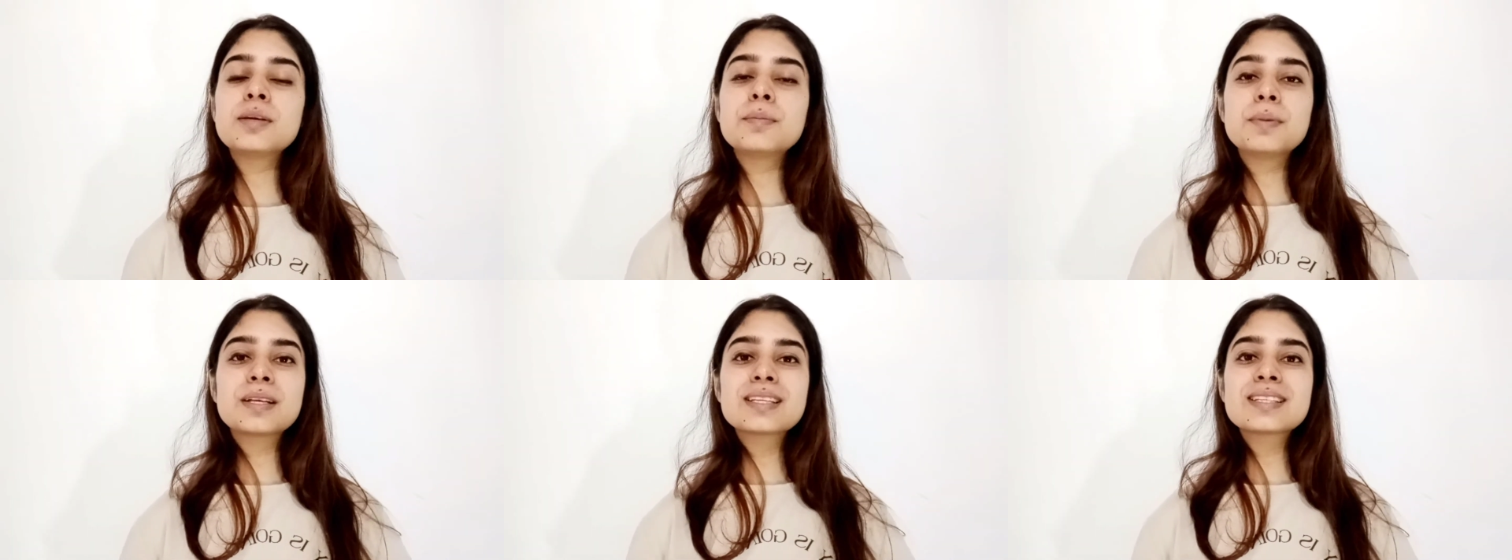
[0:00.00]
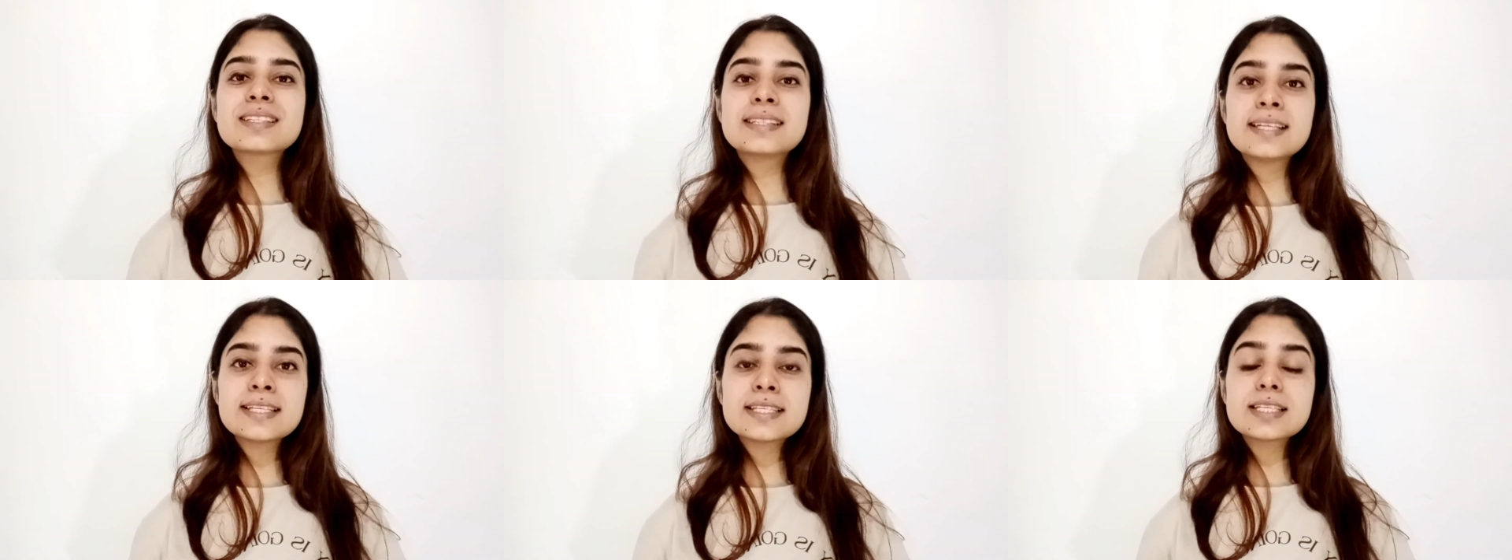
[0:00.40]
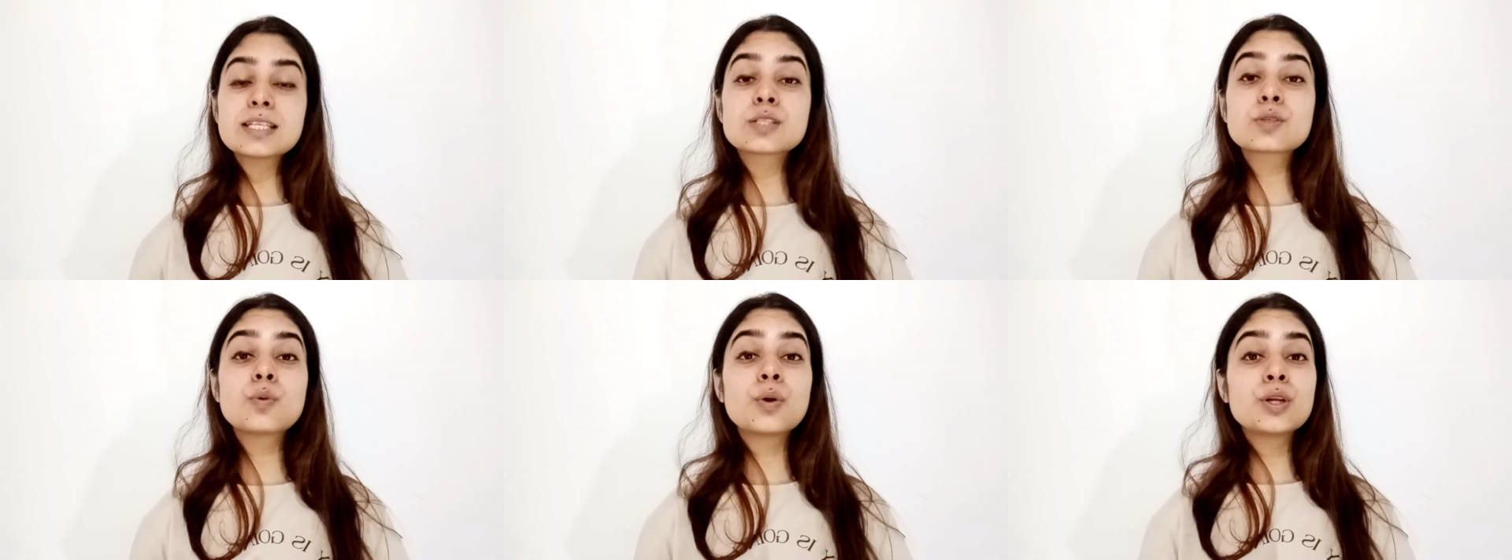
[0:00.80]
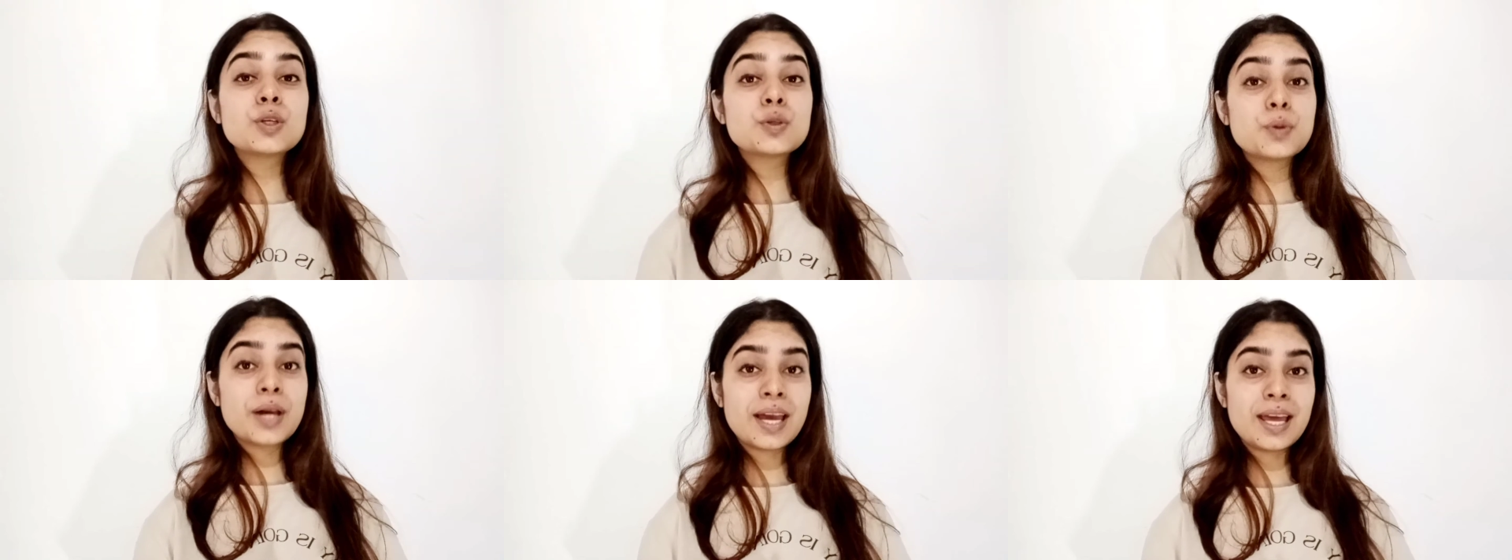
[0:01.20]
because this is going
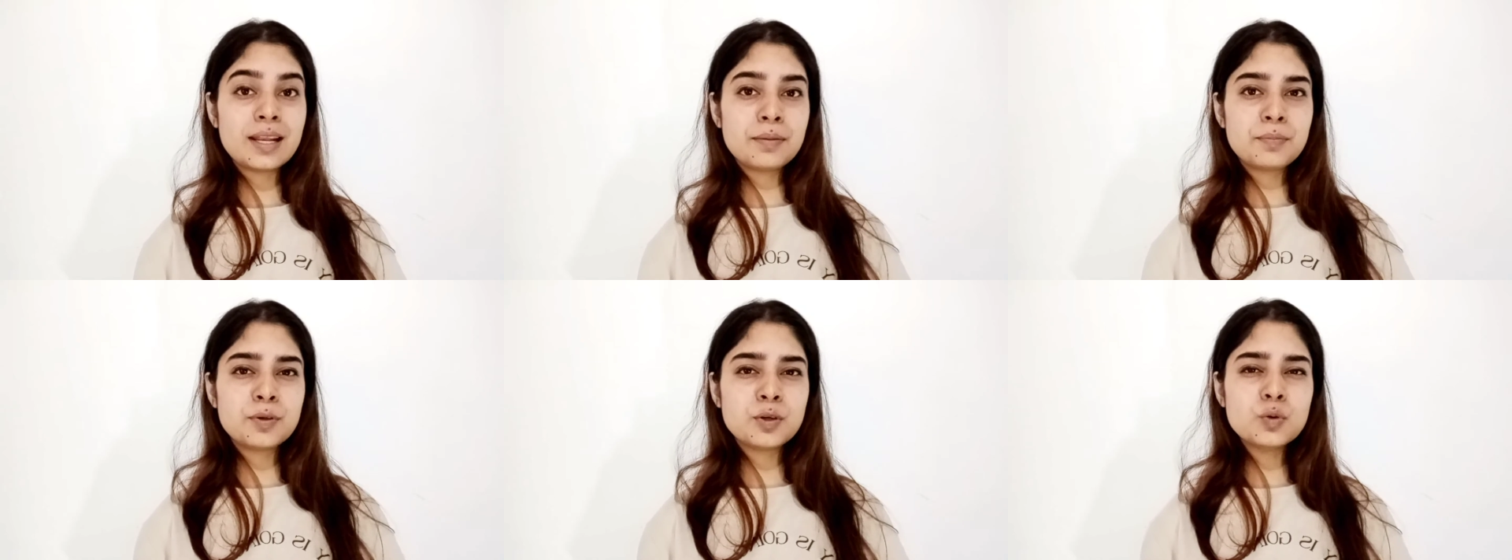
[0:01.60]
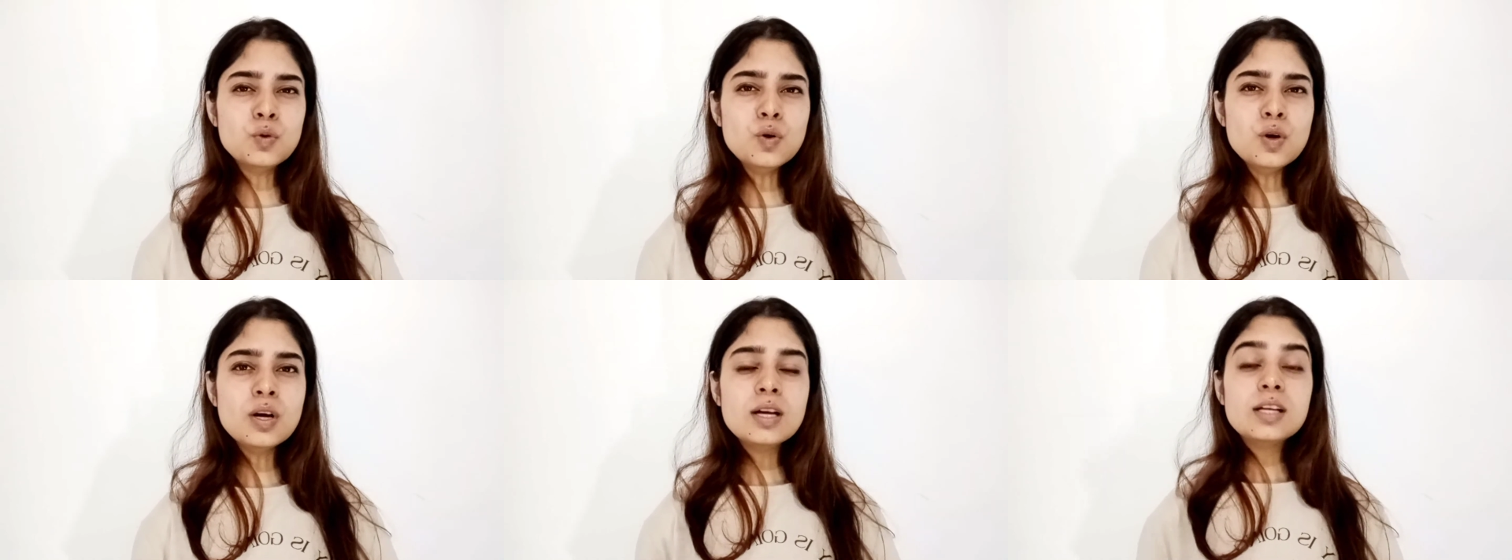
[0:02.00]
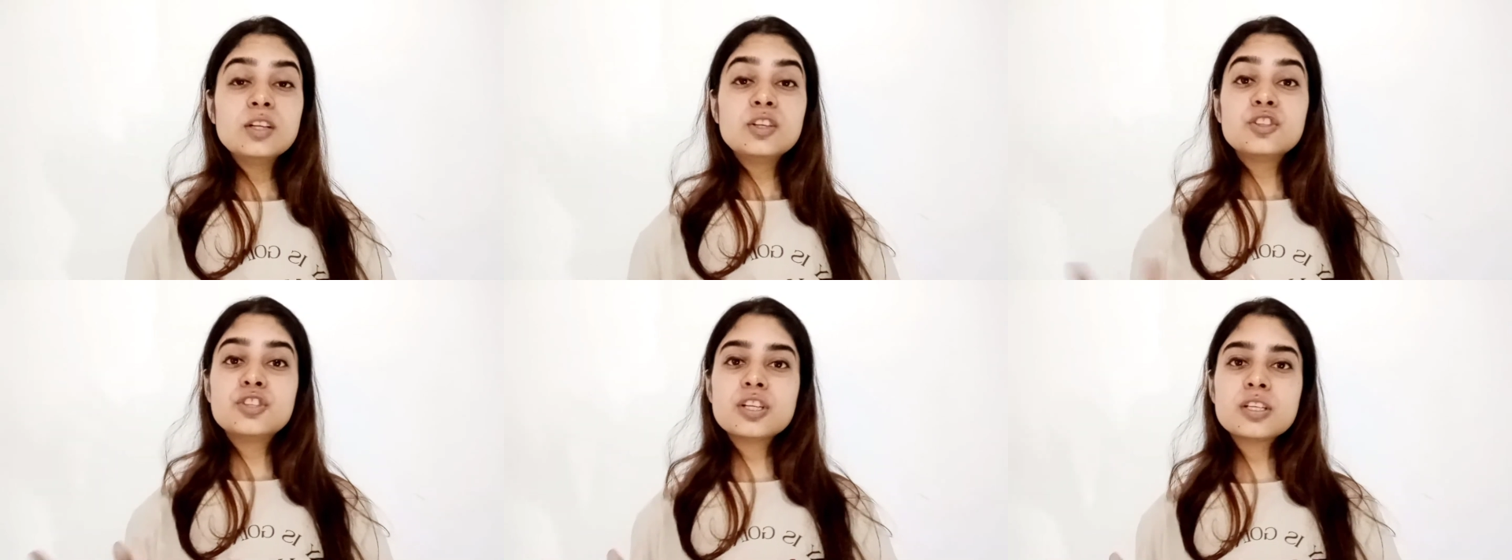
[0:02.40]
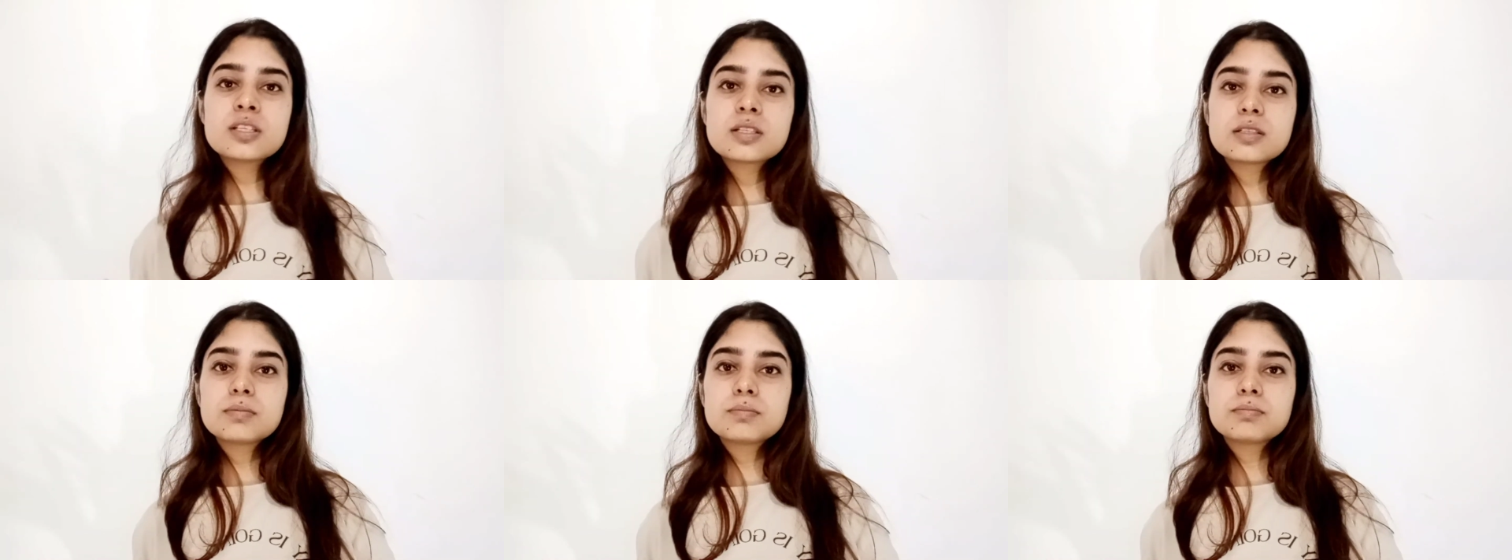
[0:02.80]
to help you
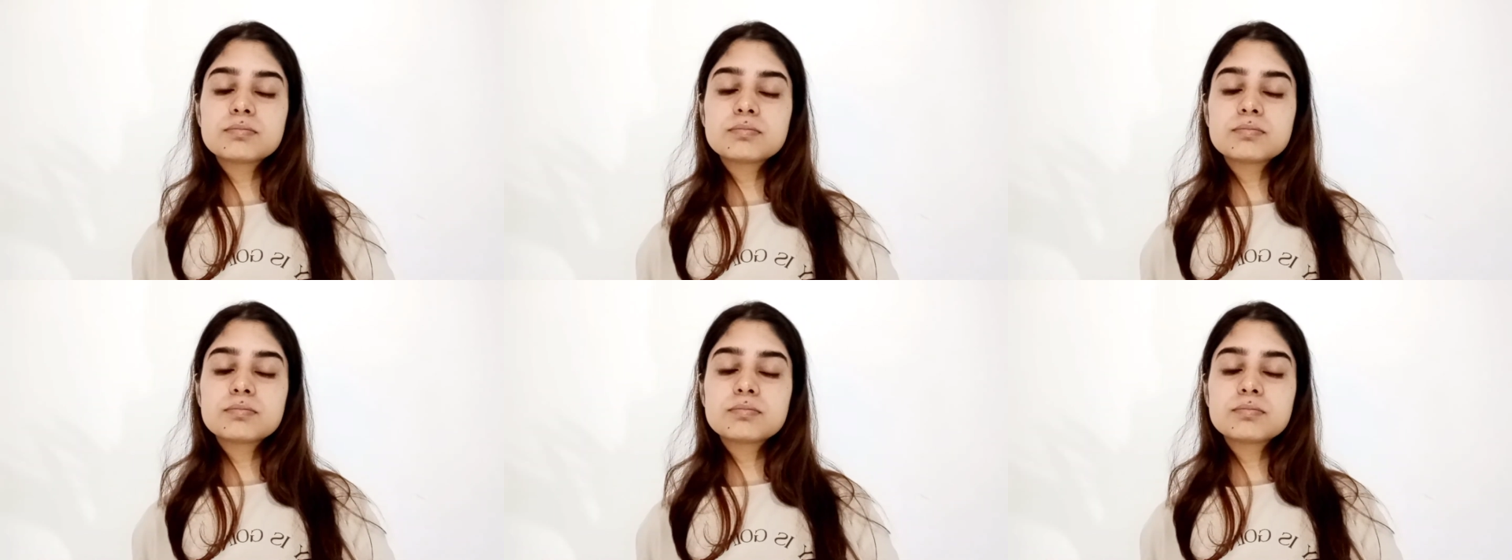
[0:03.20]
just